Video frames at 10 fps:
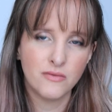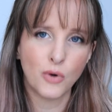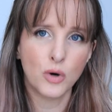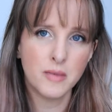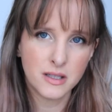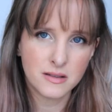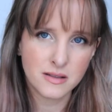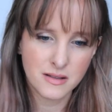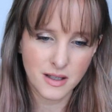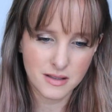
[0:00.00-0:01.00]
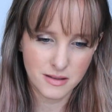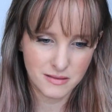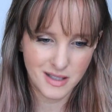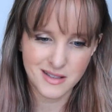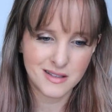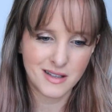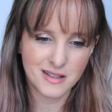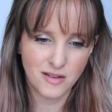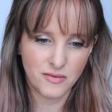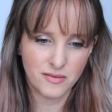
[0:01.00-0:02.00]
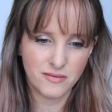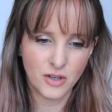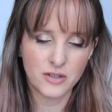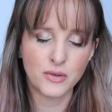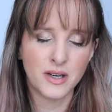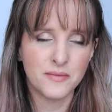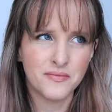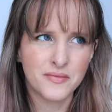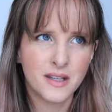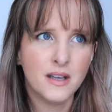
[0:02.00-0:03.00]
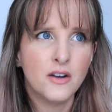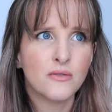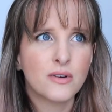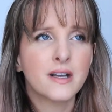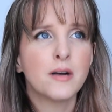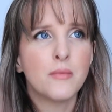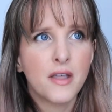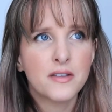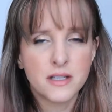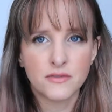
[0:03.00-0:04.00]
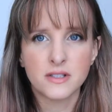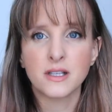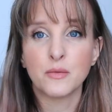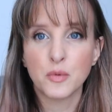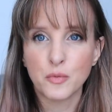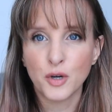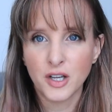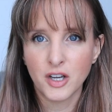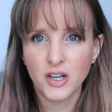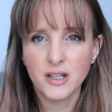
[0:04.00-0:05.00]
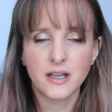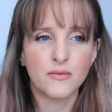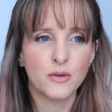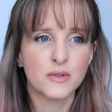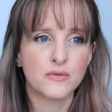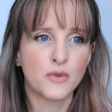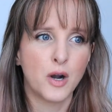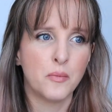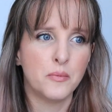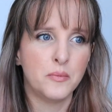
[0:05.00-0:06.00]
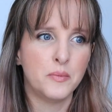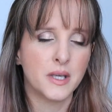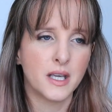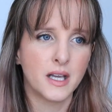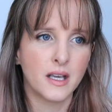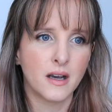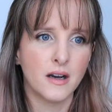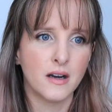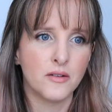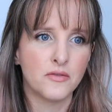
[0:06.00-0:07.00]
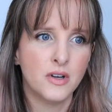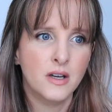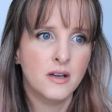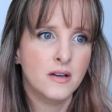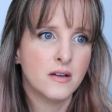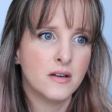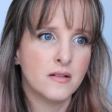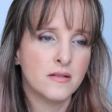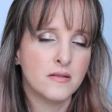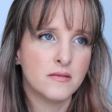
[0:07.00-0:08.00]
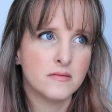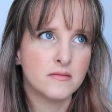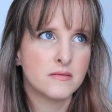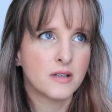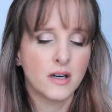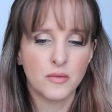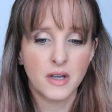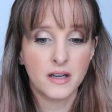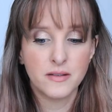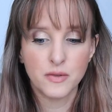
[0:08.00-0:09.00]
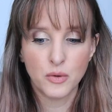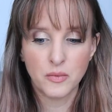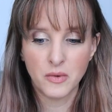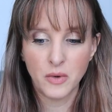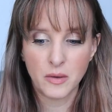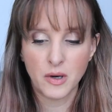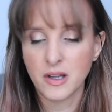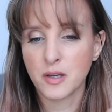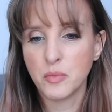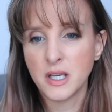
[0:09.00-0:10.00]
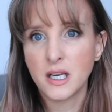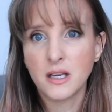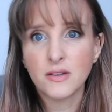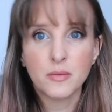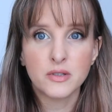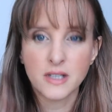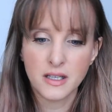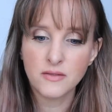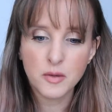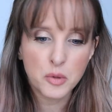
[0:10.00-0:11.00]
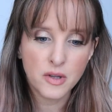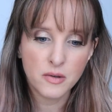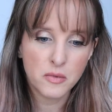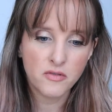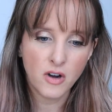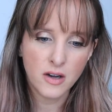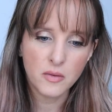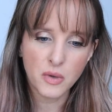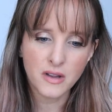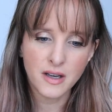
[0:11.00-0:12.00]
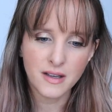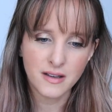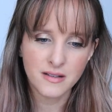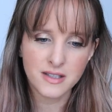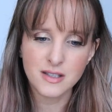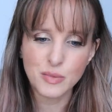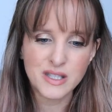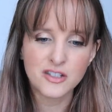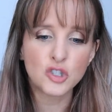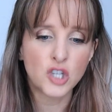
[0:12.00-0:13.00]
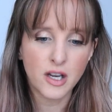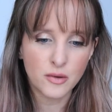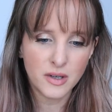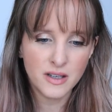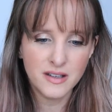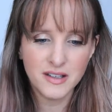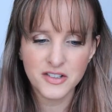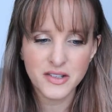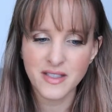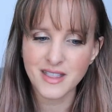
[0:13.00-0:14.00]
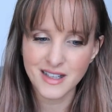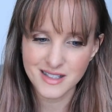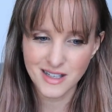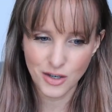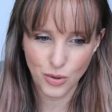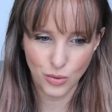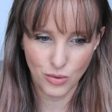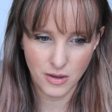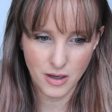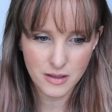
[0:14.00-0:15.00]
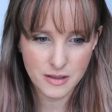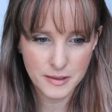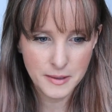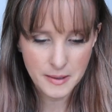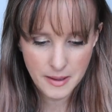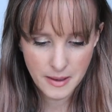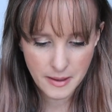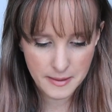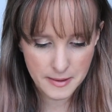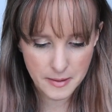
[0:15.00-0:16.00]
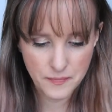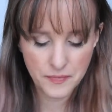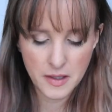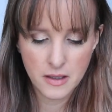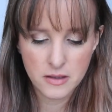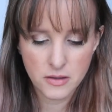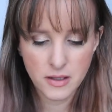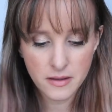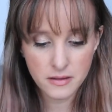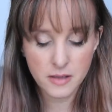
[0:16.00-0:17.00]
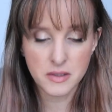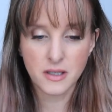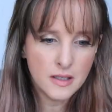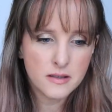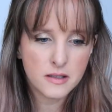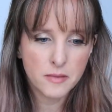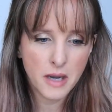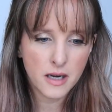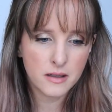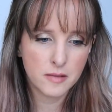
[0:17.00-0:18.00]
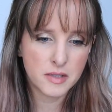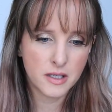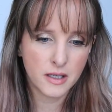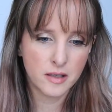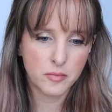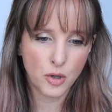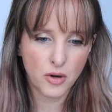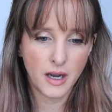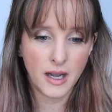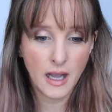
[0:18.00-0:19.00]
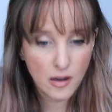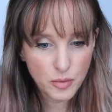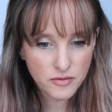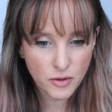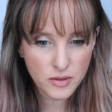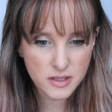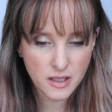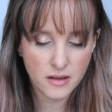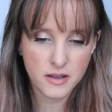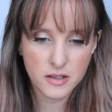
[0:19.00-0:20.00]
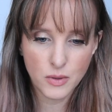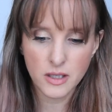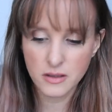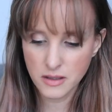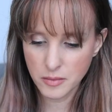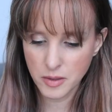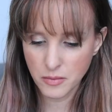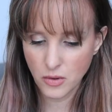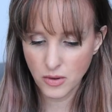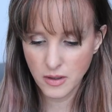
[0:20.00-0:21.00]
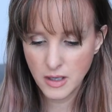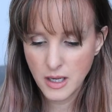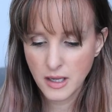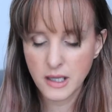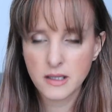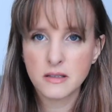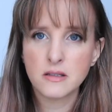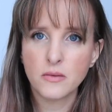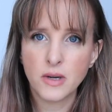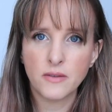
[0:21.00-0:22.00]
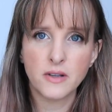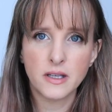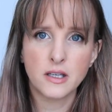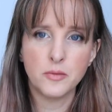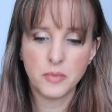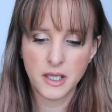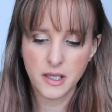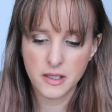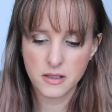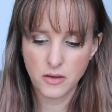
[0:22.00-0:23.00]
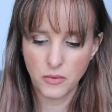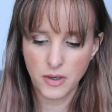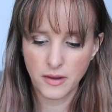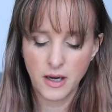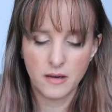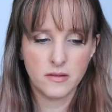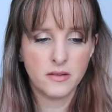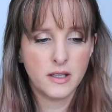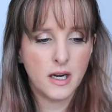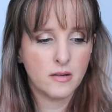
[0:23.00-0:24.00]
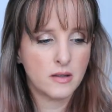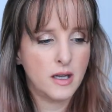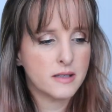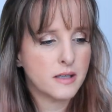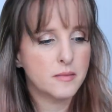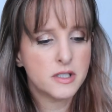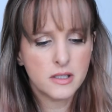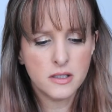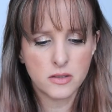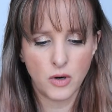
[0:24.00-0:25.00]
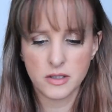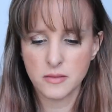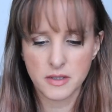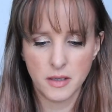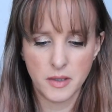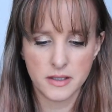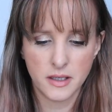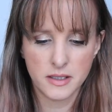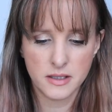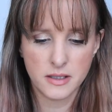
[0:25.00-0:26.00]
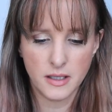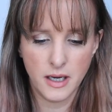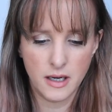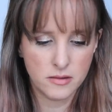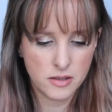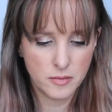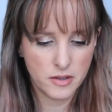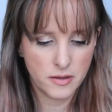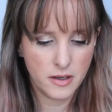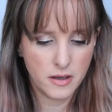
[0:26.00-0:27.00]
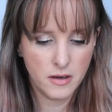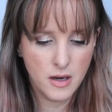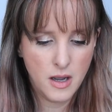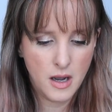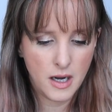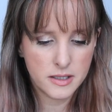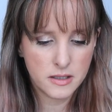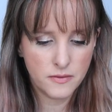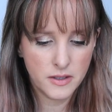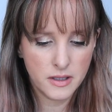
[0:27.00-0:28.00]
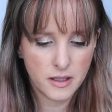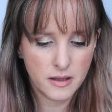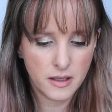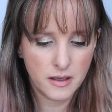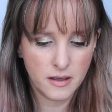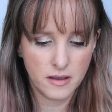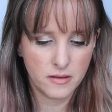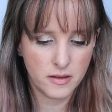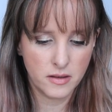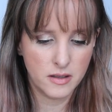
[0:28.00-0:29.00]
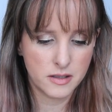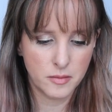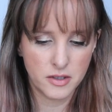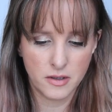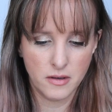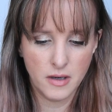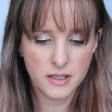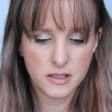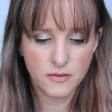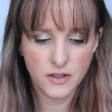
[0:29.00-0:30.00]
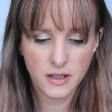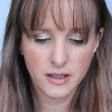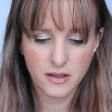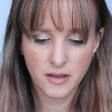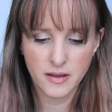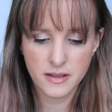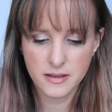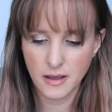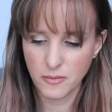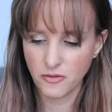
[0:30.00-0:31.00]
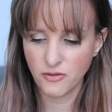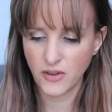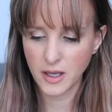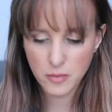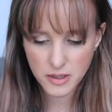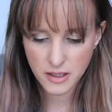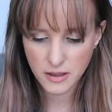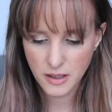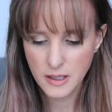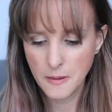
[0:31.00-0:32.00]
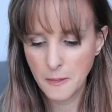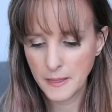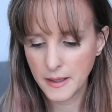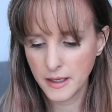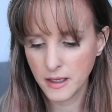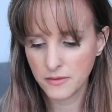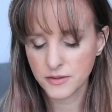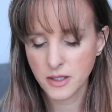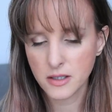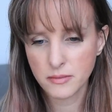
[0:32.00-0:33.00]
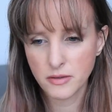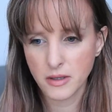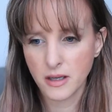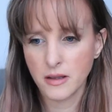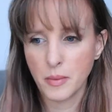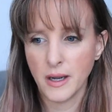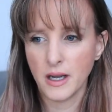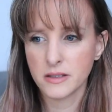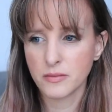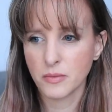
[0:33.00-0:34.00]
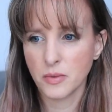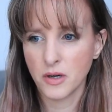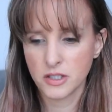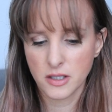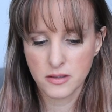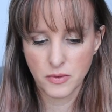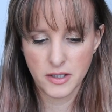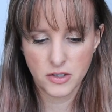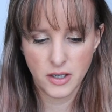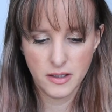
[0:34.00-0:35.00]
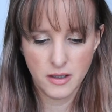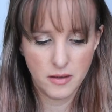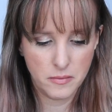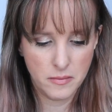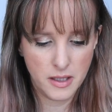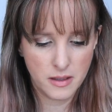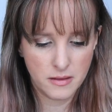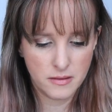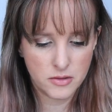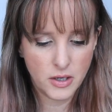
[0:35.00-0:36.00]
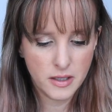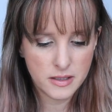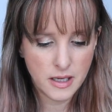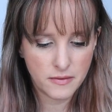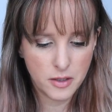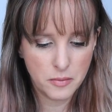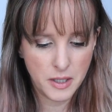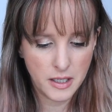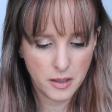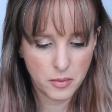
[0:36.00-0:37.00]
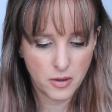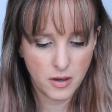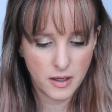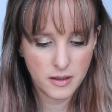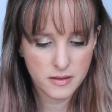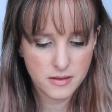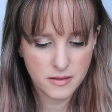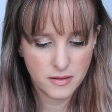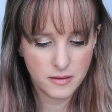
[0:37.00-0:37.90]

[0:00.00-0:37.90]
4 months, that's not, or sorry, for like a month difference, that would be pretty good. Like if it was from beginning of where are we? I don't even know what week Like beginning of April to end of April, that would be fine. But like this has been since January, so that's not a whole lot. So the other lipstick is the MAC lipstick in Boca. I have been focusing on this one a little bit more, and this is the one I feel like competes with the Hourglass. I'm just going to swatch them side by side to see how similar they are. I just feel like they're not similar at all. I just feel like they're in the same family, and I've talked about that in the past with projects where I try not to have competing products